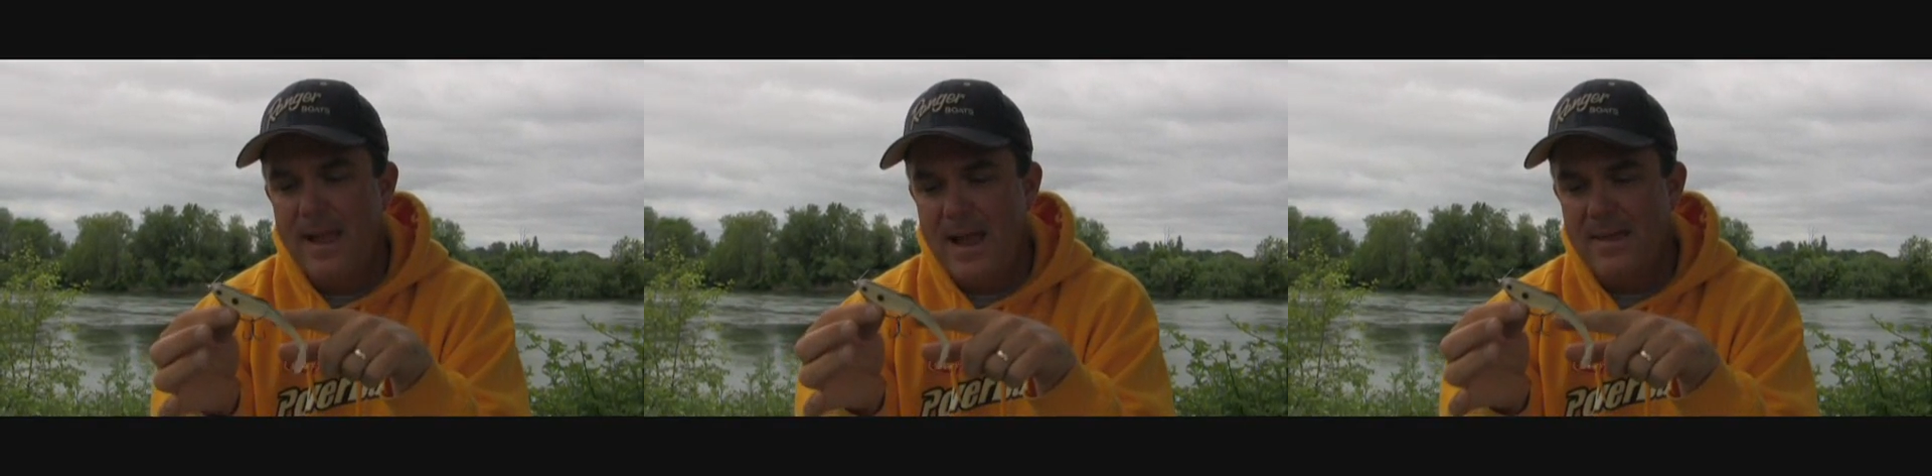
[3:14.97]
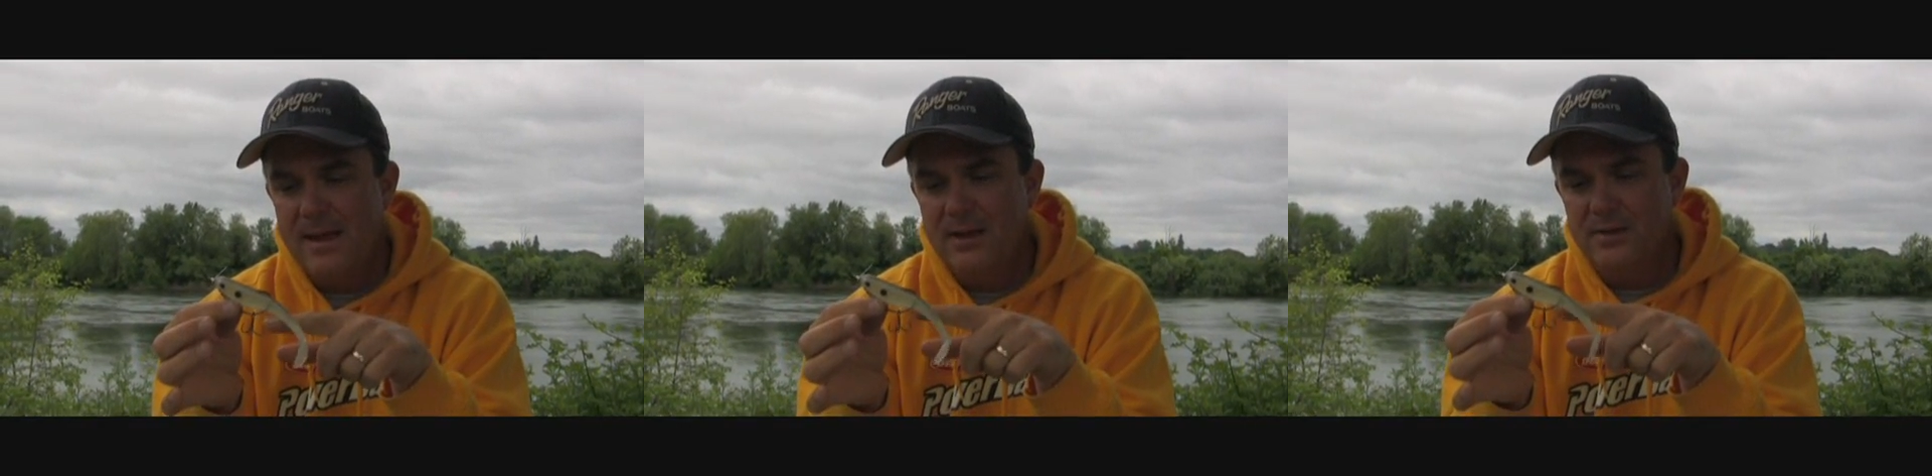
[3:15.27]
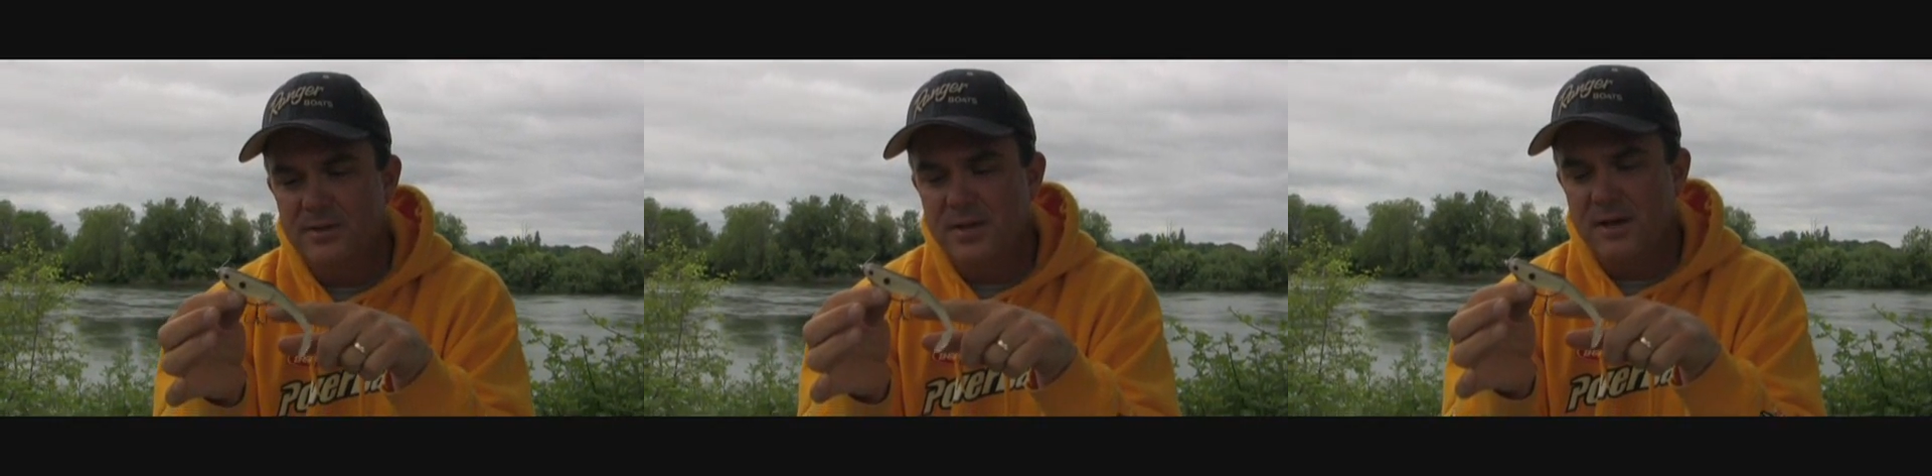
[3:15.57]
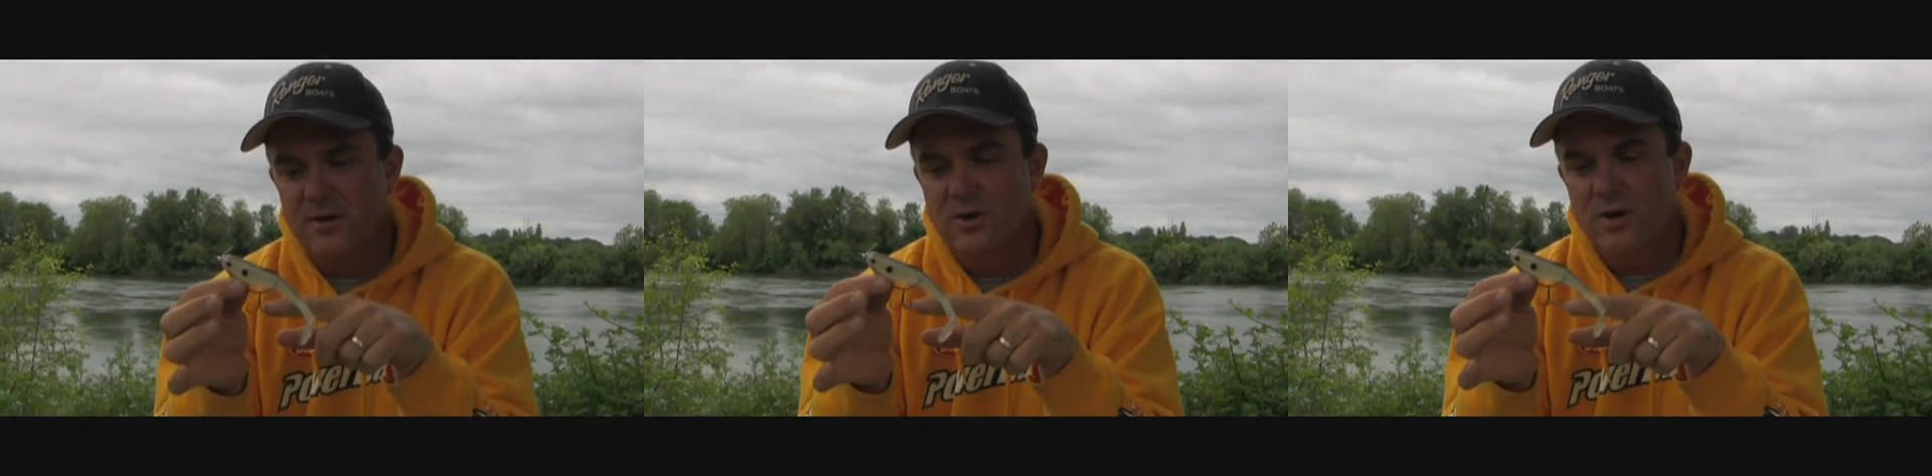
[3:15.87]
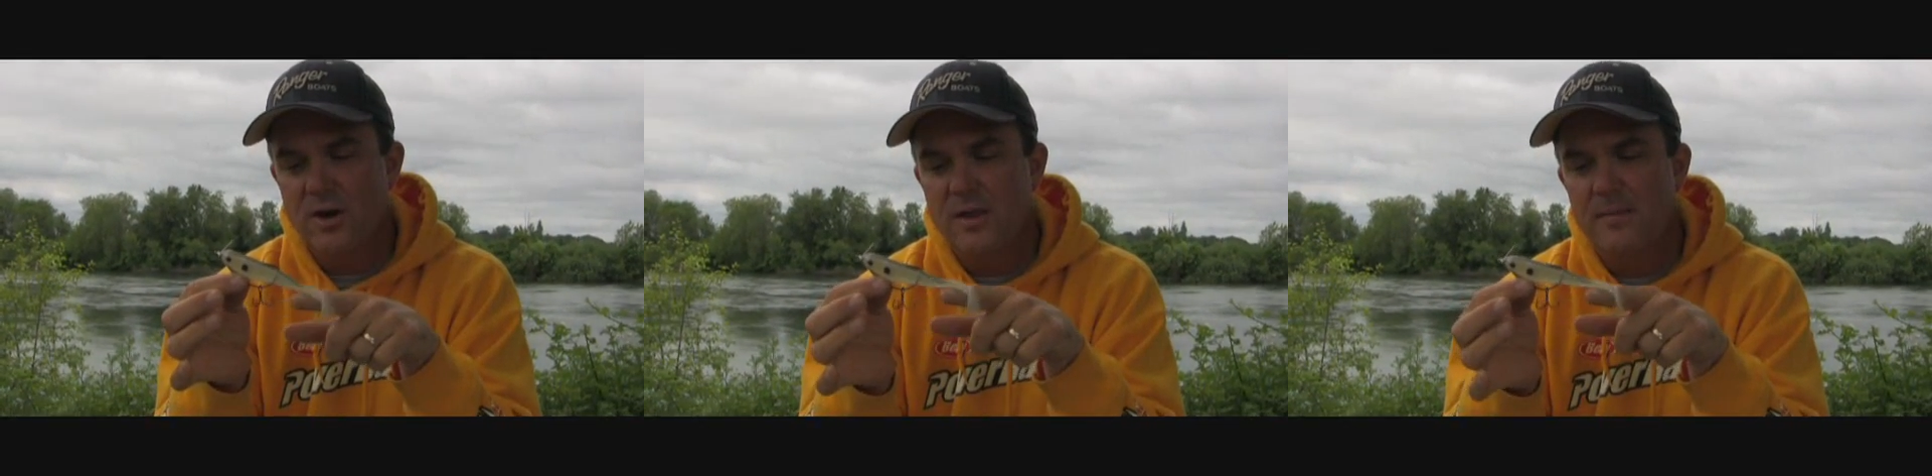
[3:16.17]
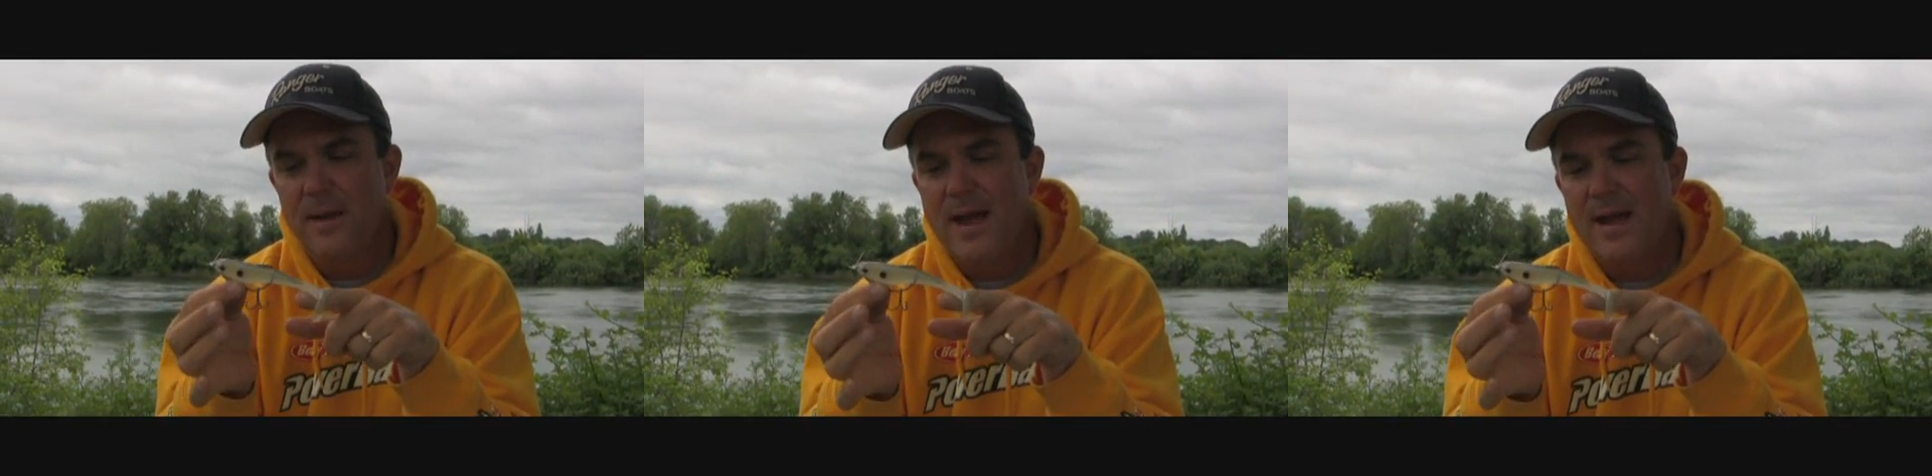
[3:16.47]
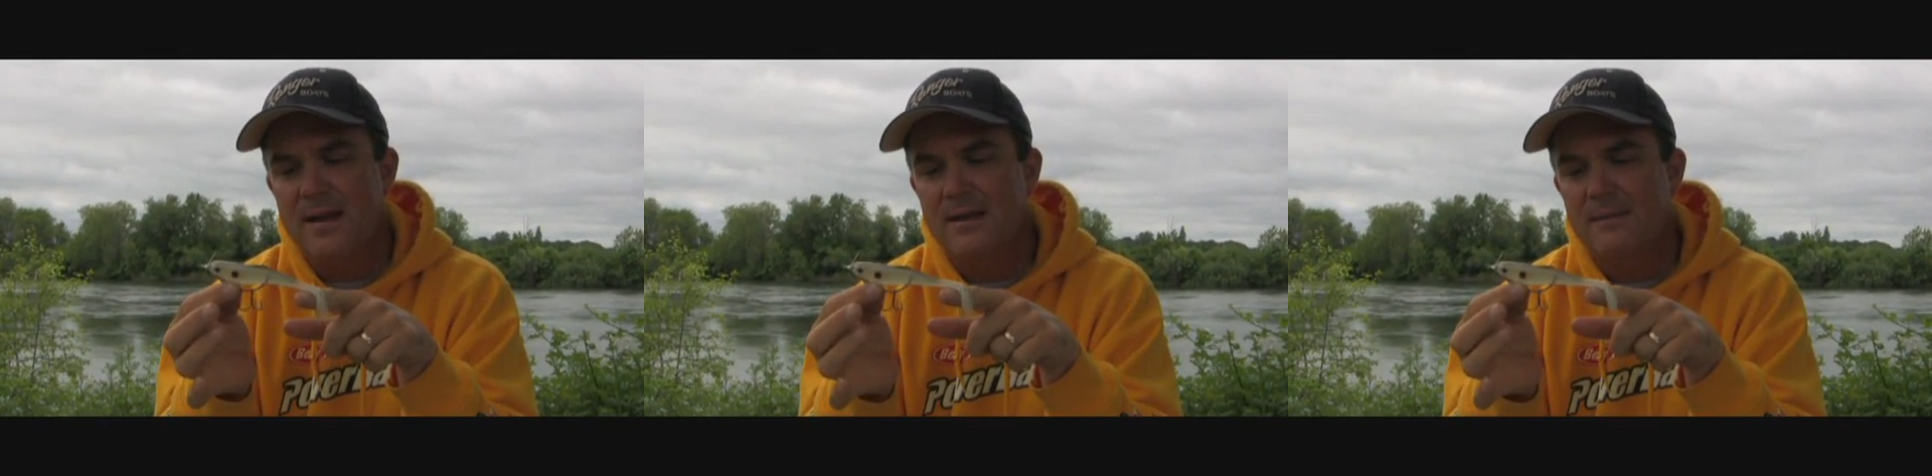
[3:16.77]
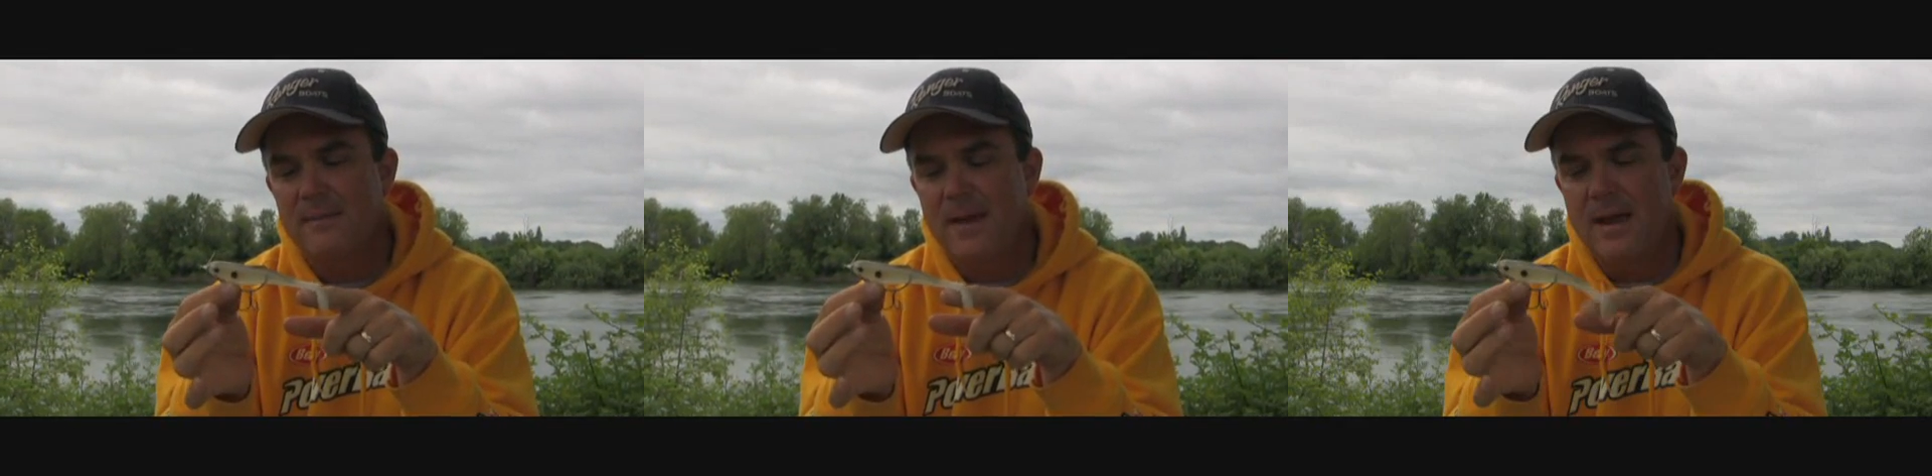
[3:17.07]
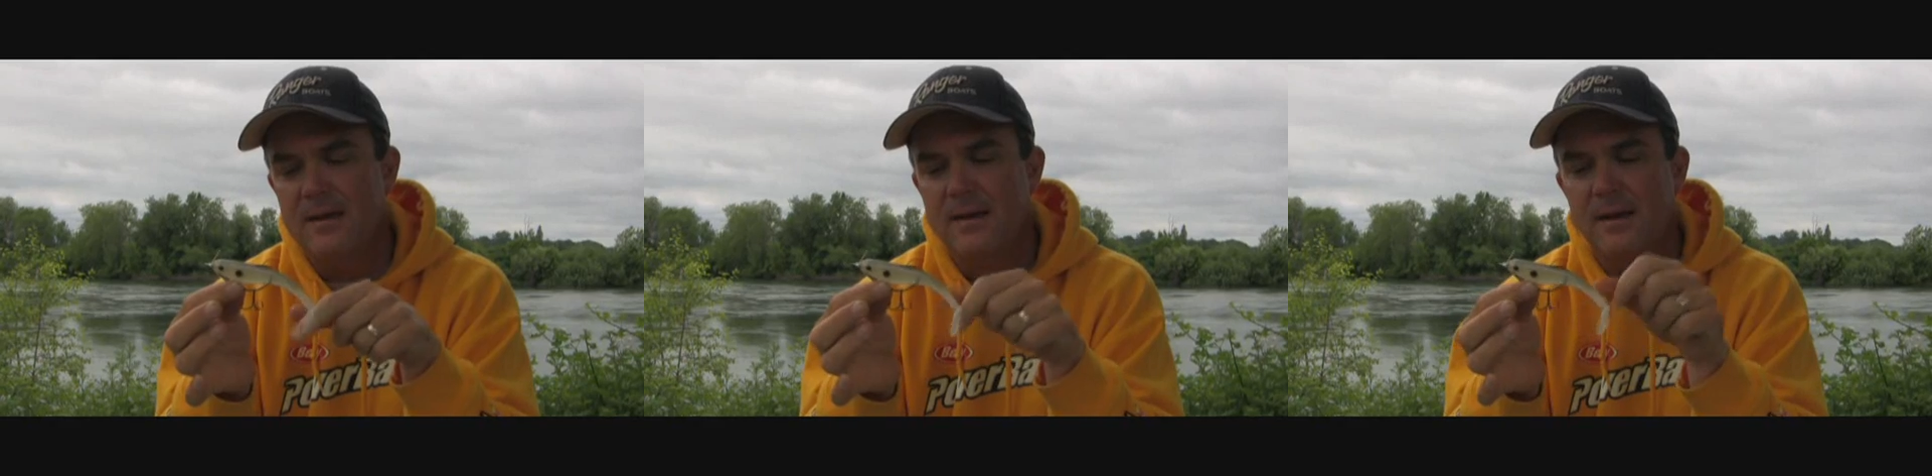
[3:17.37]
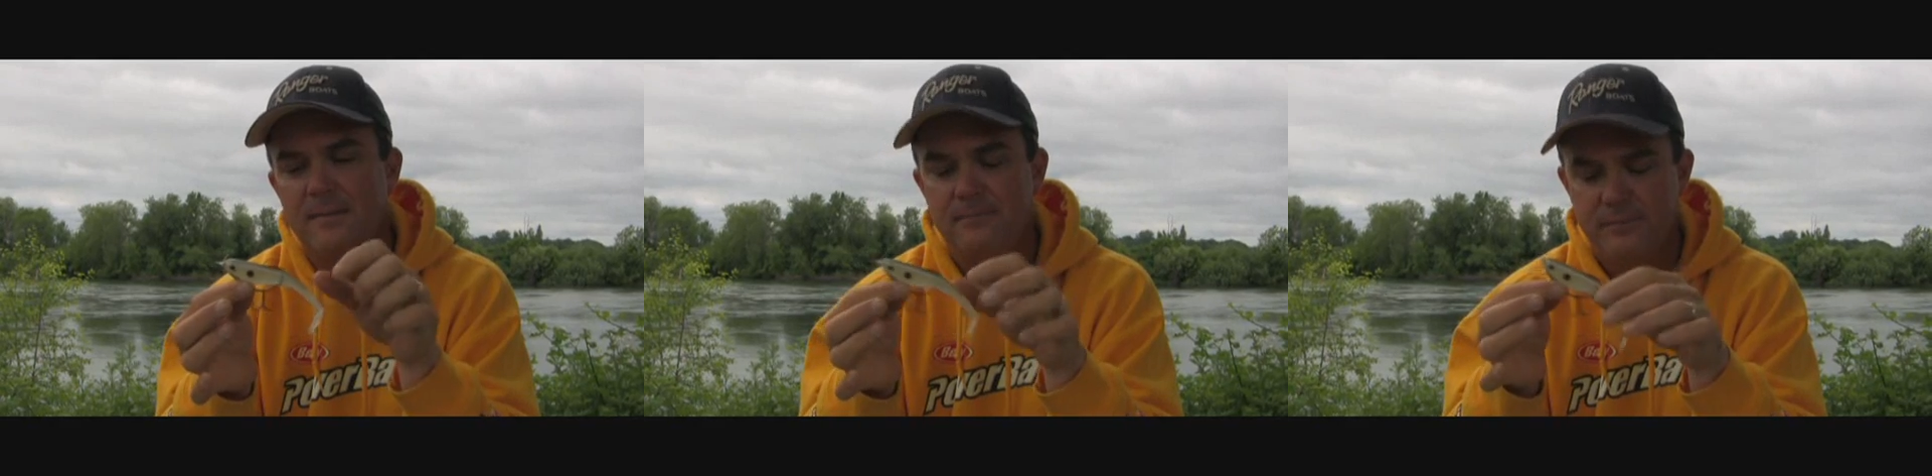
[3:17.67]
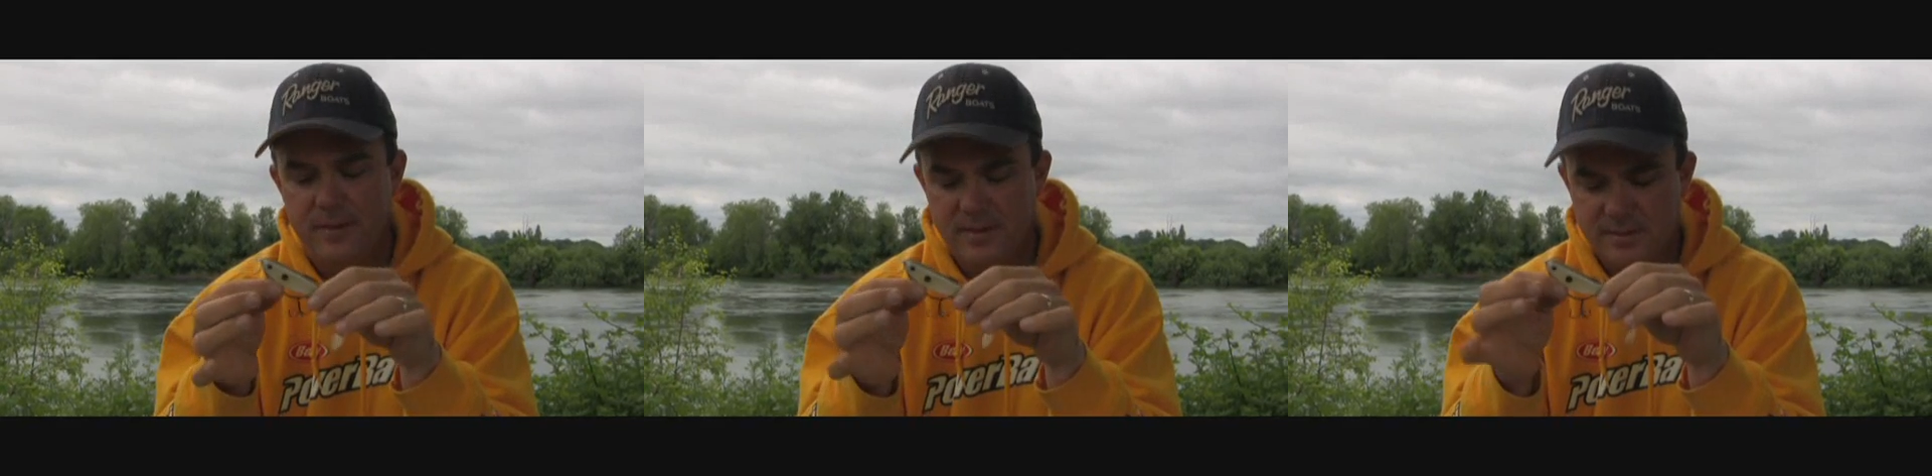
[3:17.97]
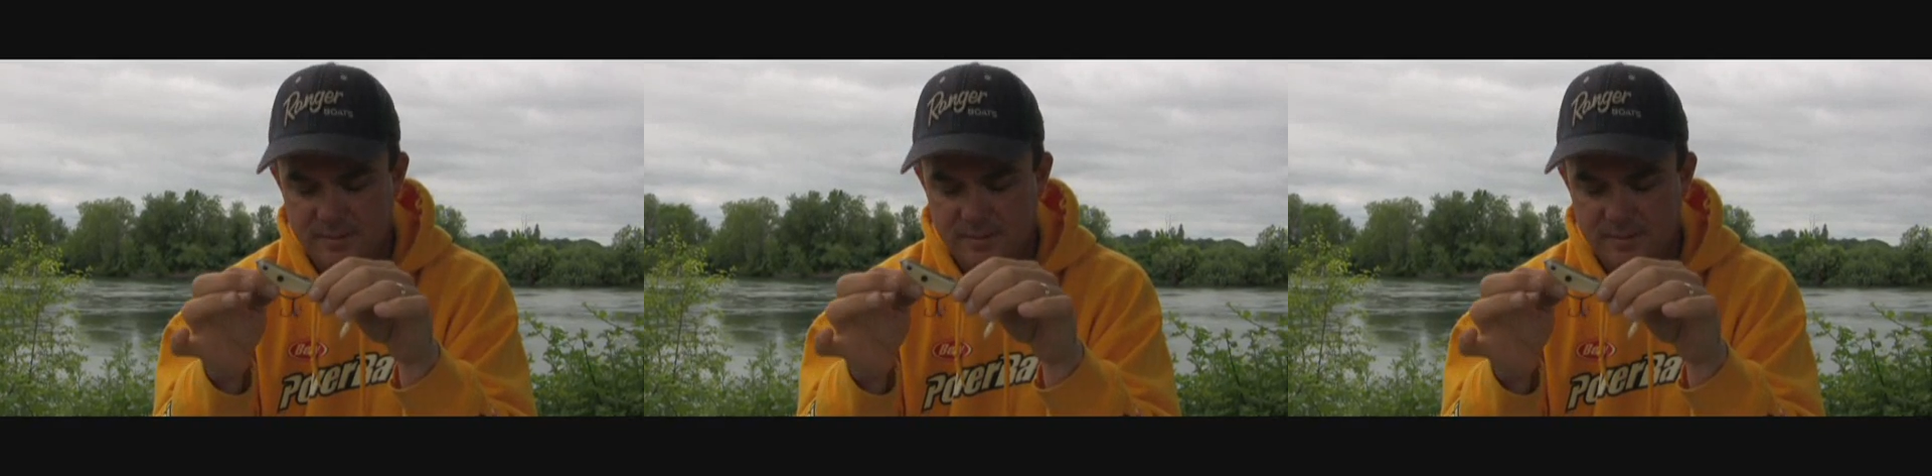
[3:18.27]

Add that little stinger hook on the back, and this